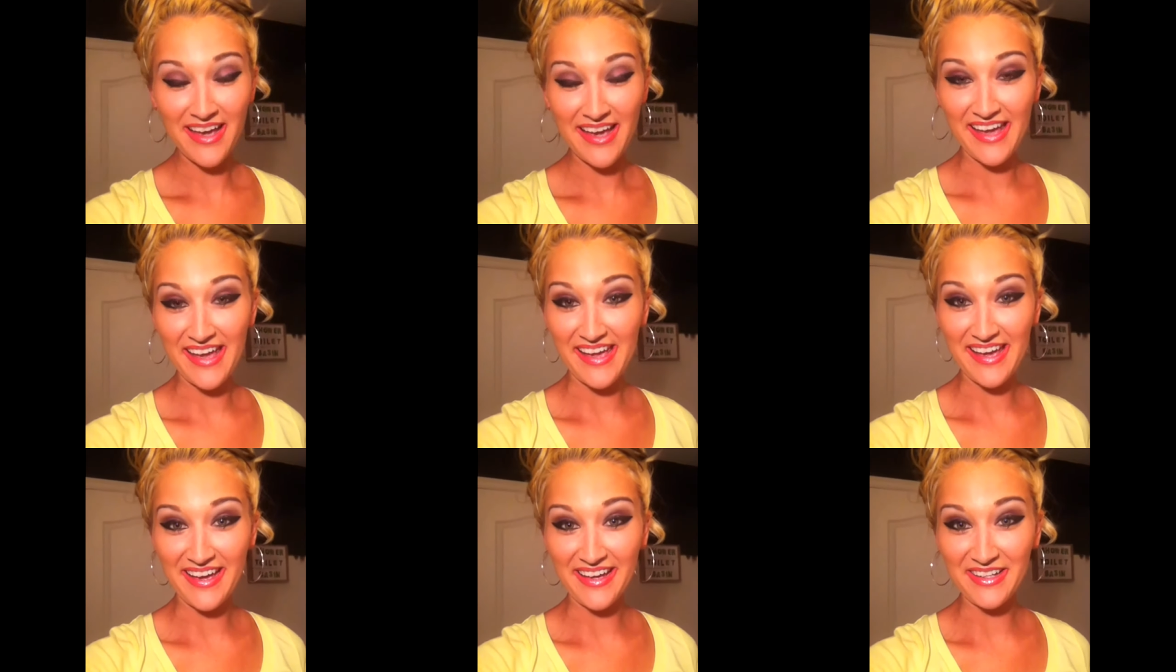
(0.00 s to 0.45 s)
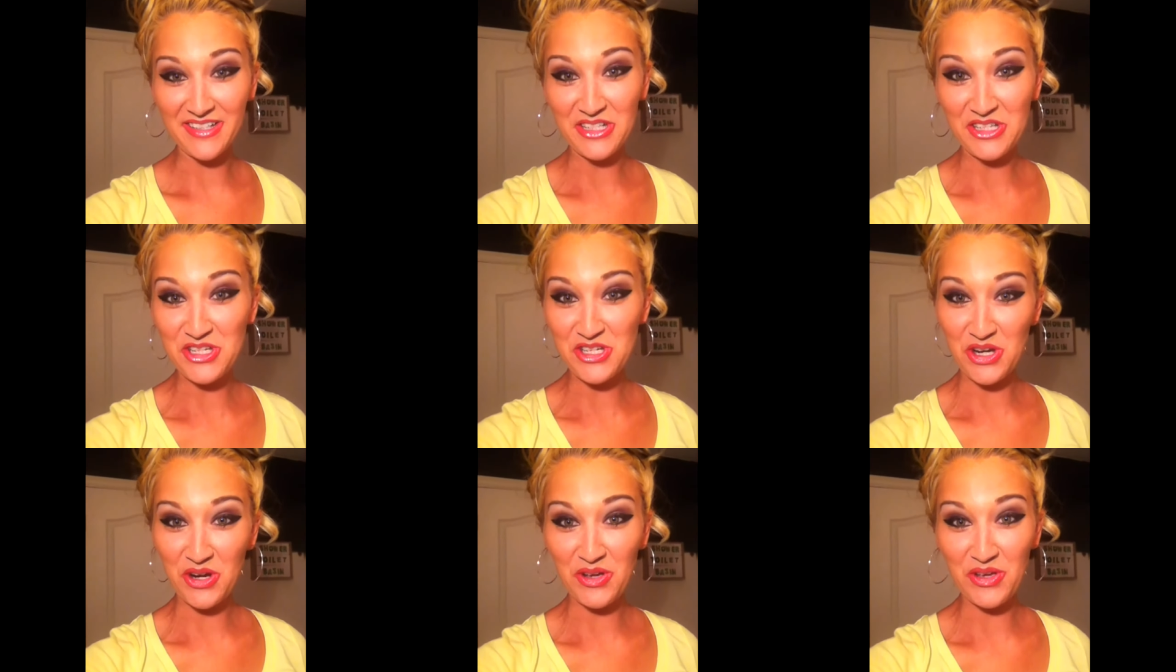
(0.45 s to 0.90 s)
and
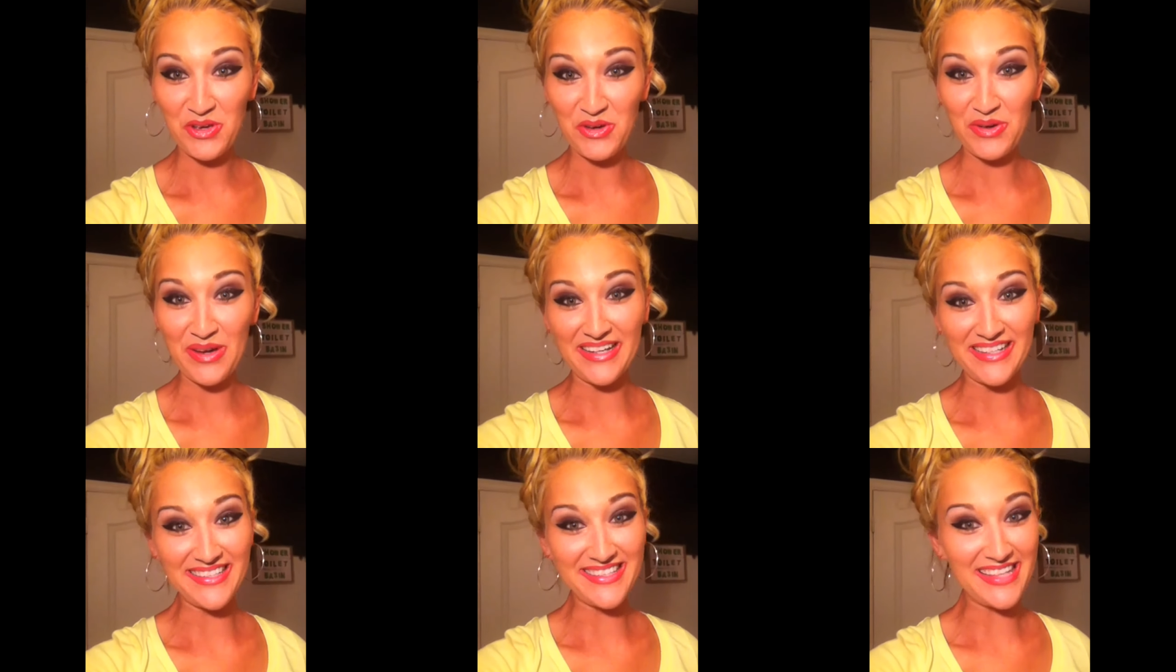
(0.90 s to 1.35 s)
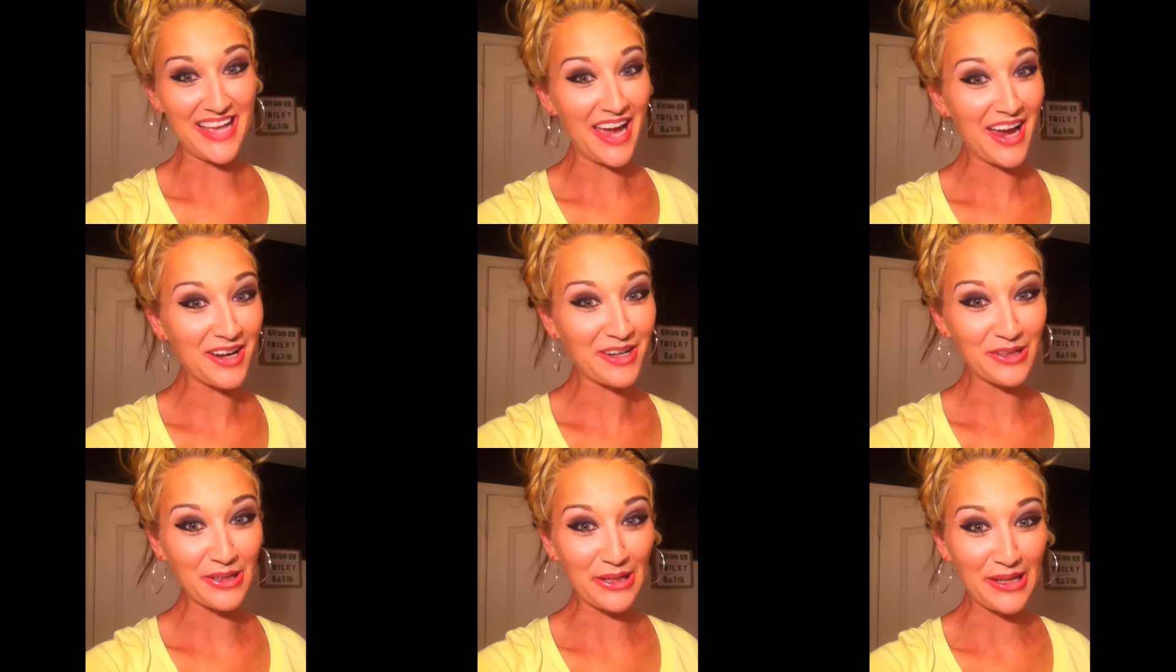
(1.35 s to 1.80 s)
show you
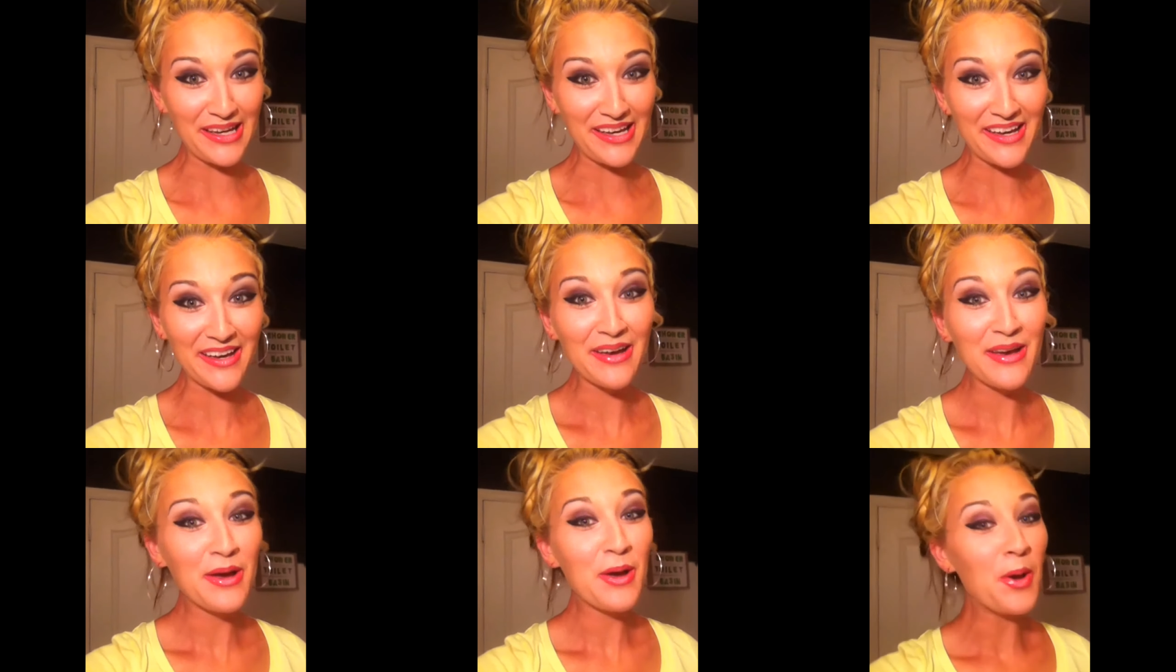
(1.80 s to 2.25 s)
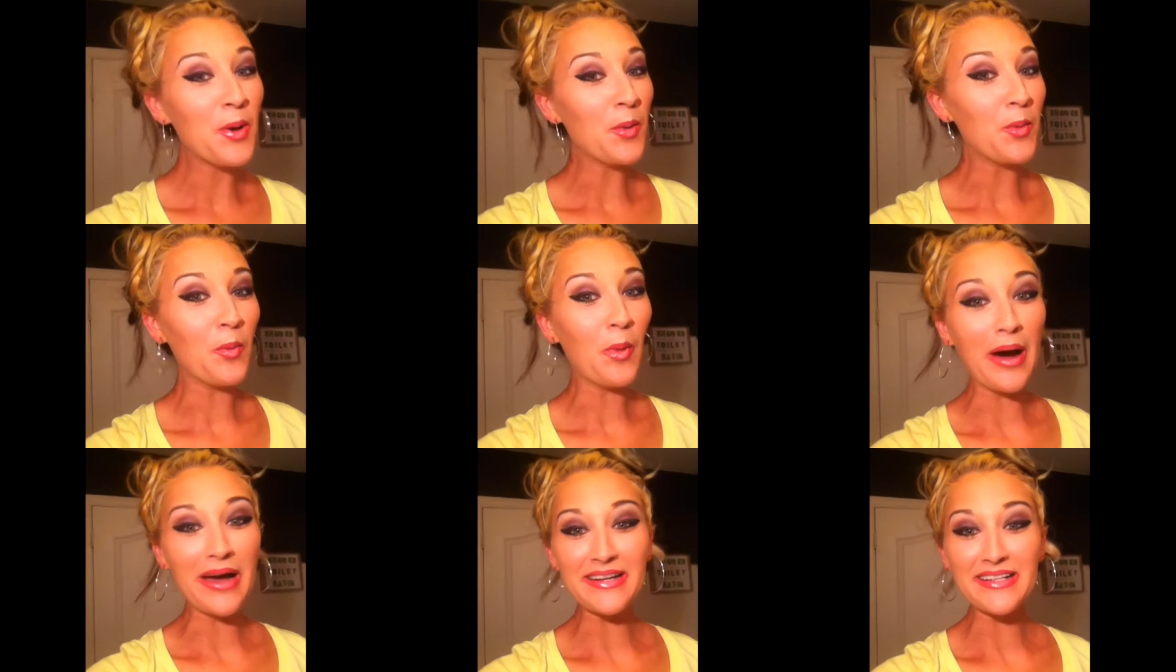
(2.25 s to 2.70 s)
exactly
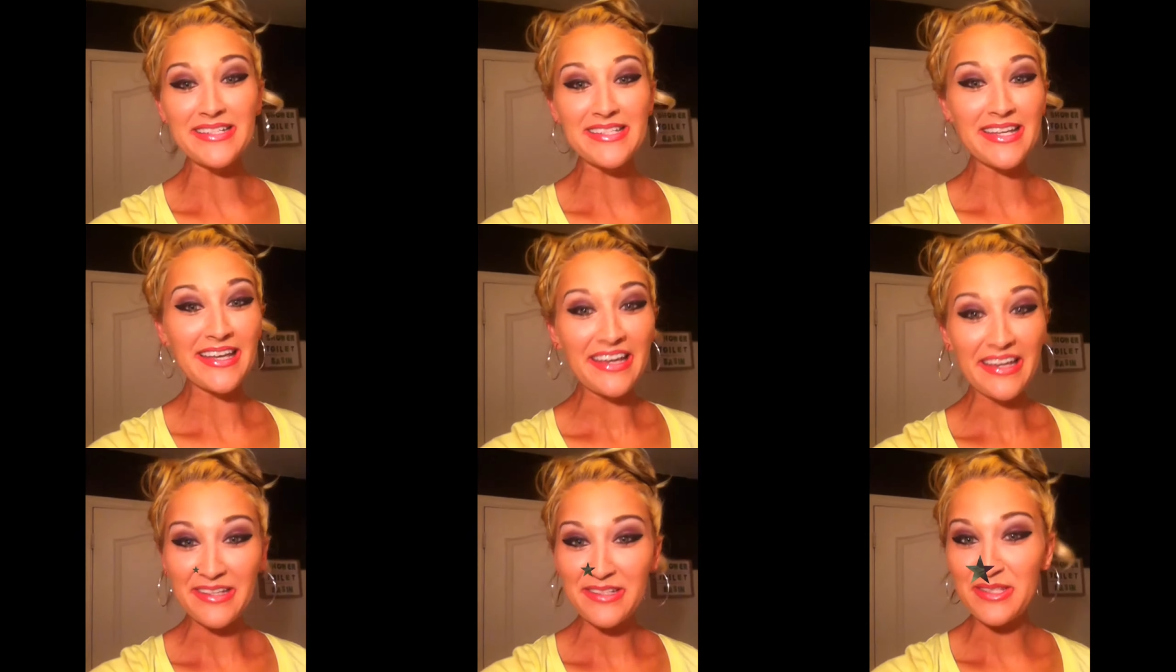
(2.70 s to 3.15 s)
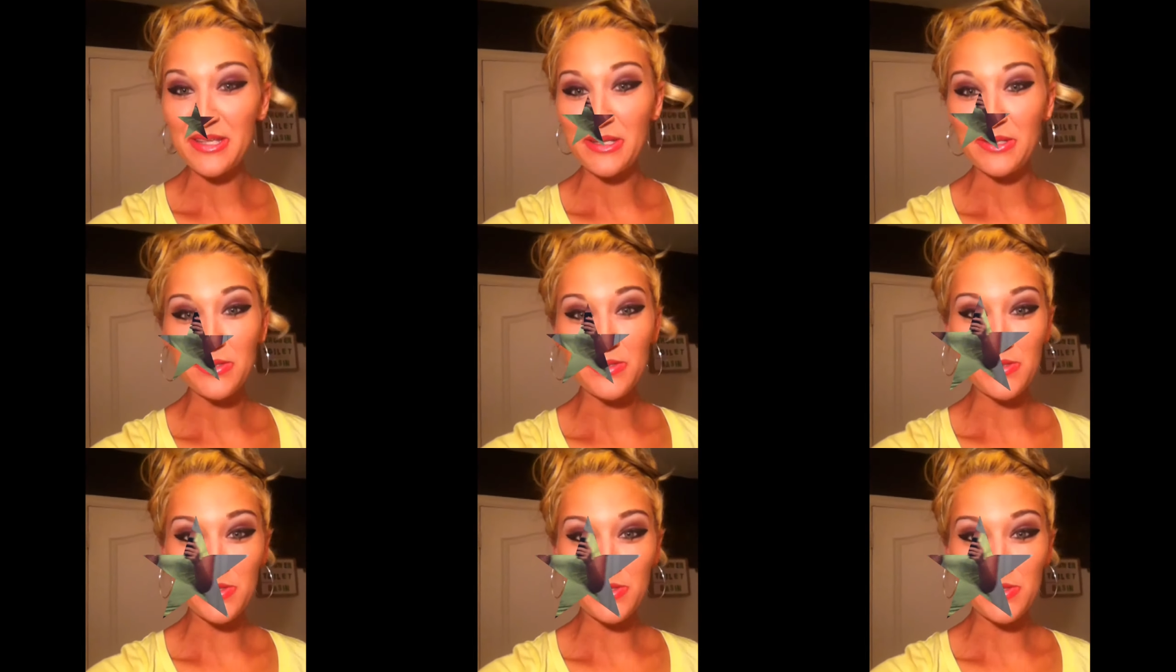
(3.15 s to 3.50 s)
what is in